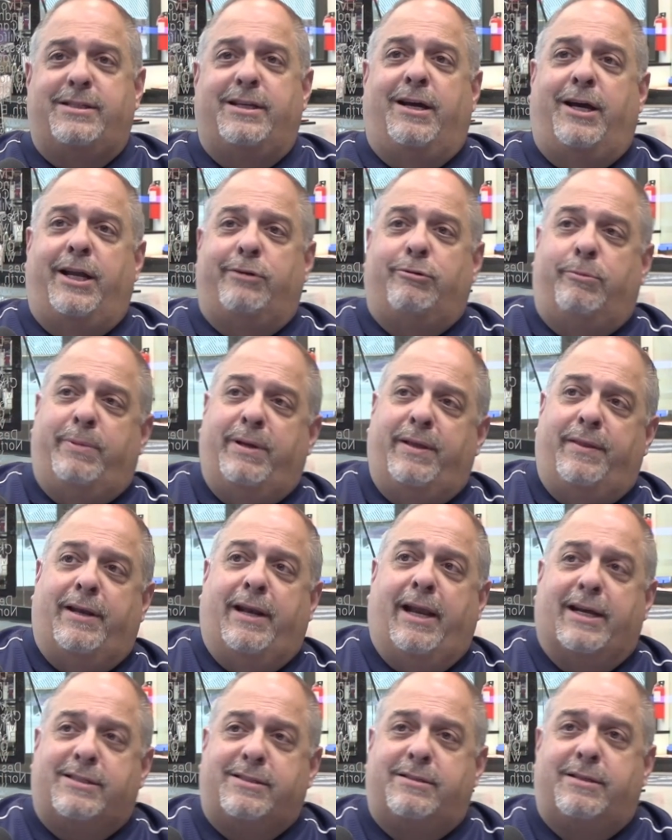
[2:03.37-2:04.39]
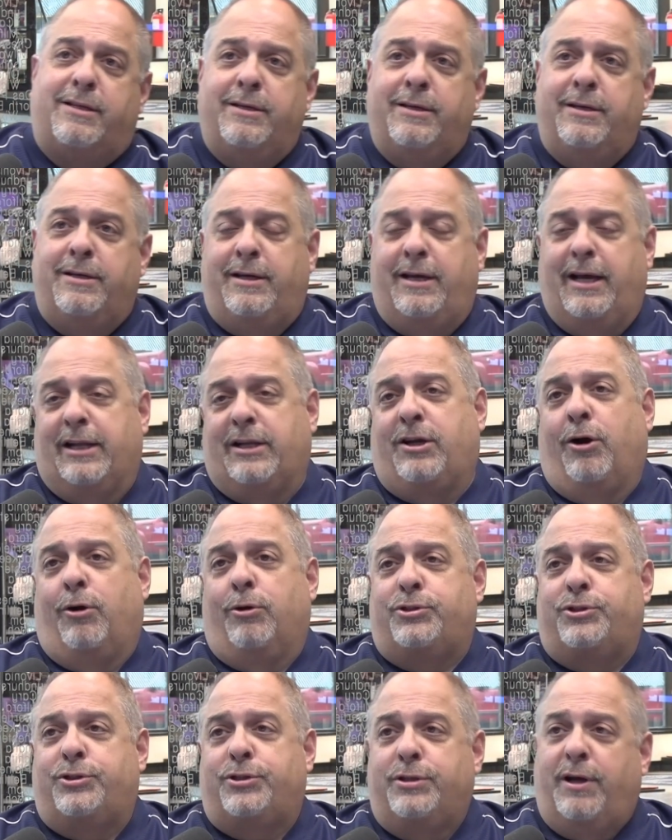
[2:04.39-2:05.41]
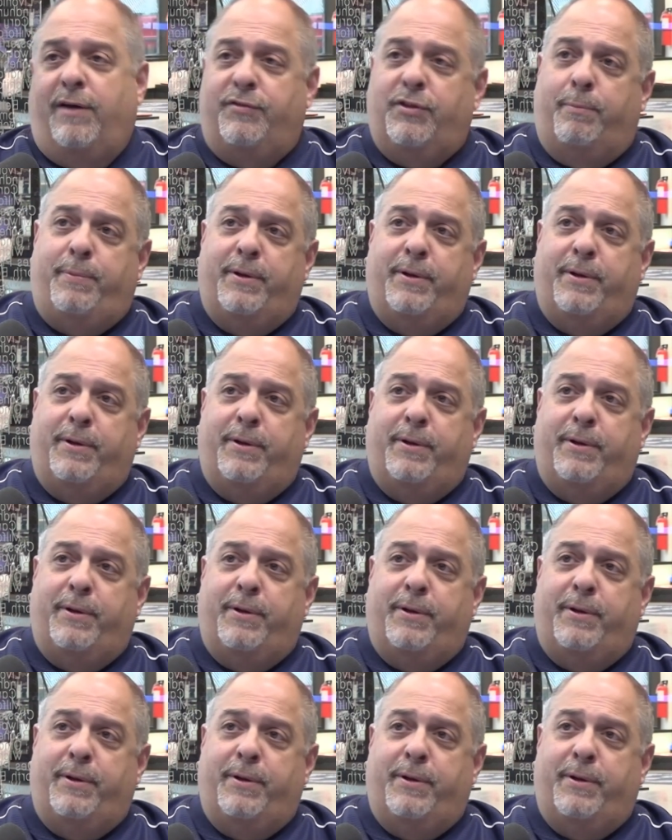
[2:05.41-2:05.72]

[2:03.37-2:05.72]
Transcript: Hunter will be the next head coach of the